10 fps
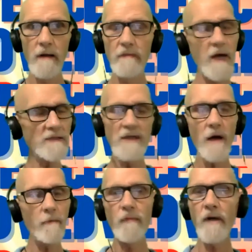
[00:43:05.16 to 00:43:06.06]
that's
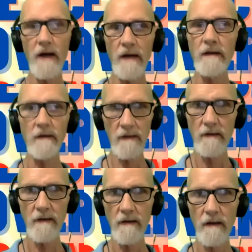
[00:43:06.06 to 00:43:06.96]
not bread.
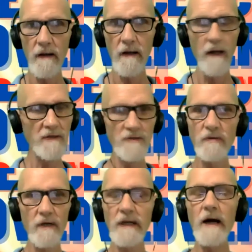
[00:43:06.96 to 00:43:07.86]
It's
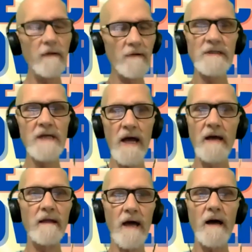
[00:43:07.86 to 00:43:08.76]
really not. And they're
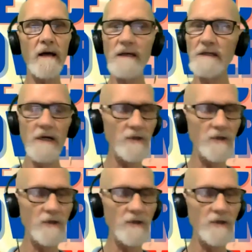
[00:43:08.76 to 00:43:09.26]
saying that they